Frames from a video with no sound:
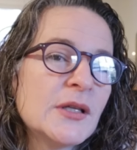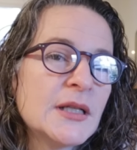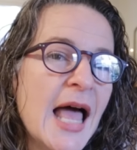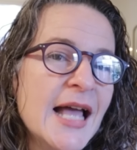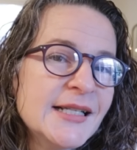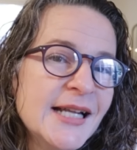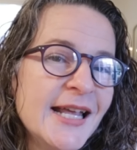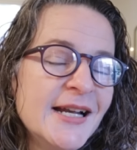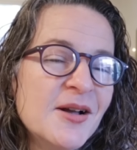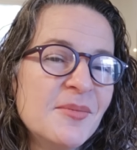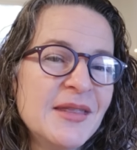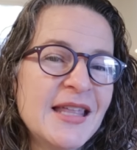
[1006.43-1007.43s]
the last
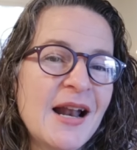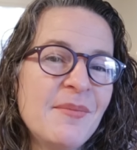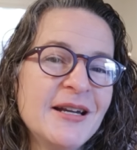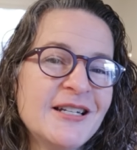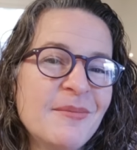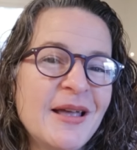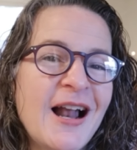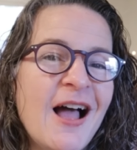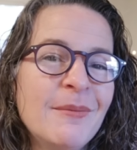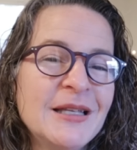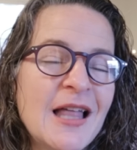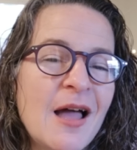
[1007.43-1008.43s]
item that I picked up at
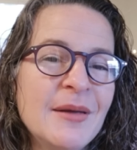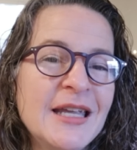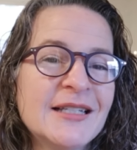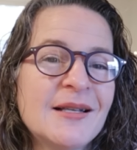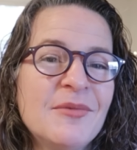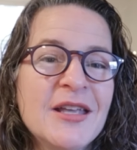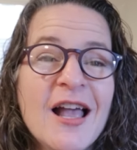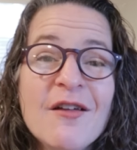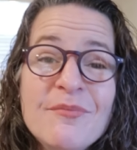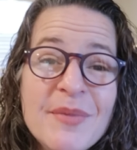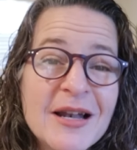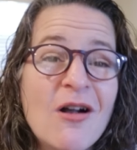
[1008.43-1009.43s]
Hobby Lobby is something
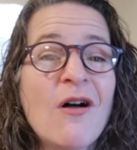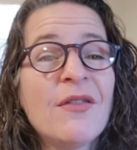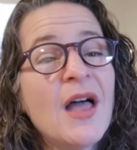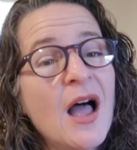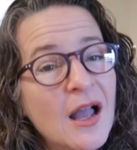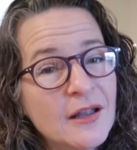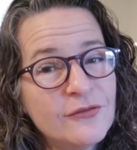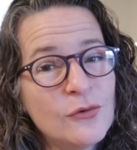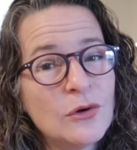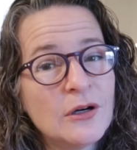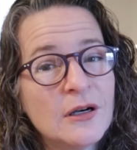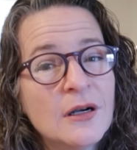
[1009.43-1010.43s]
I've been on the hunt
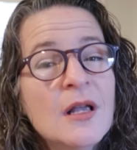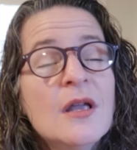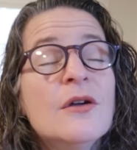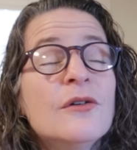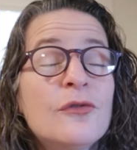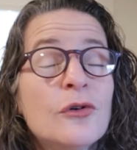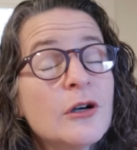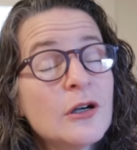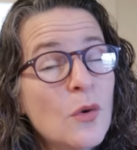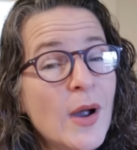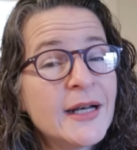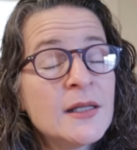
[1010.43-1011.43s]
for for
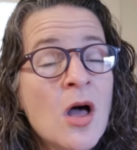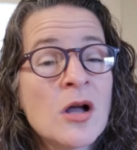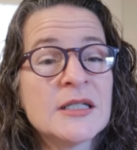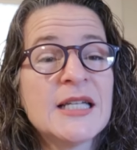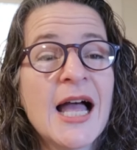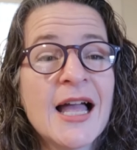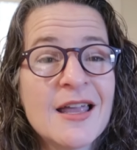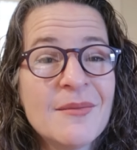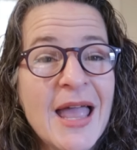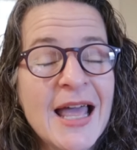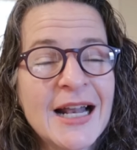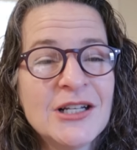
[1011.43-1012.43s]
quite a long time,
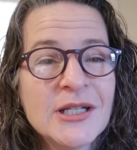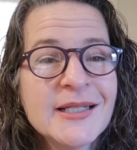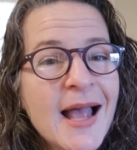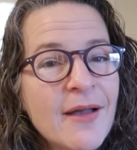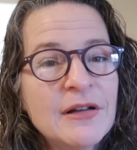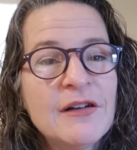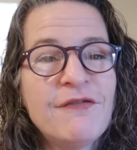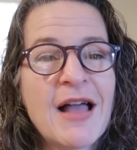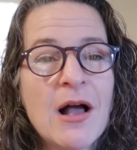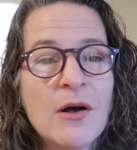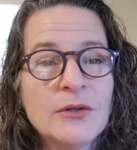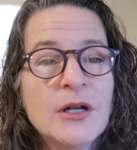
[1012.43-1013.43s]
and I just haven't
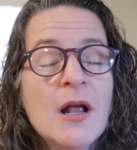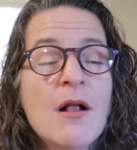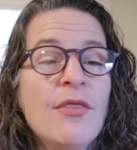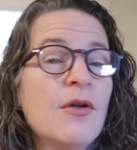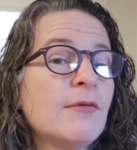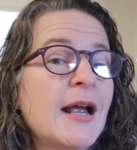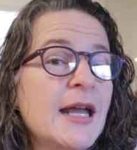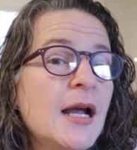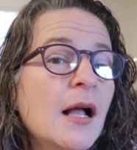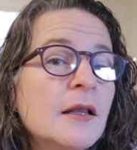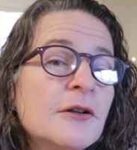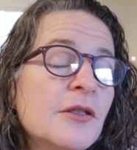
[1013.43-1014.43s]
found the right
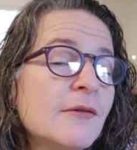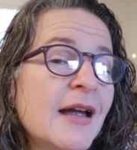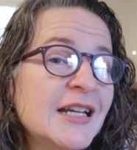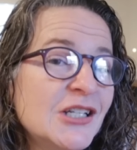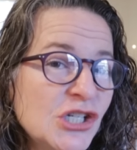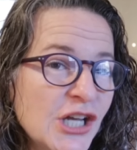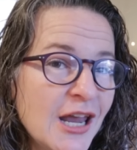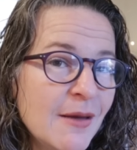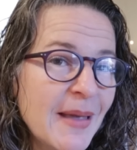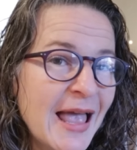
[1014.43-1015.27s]
color, the right shape,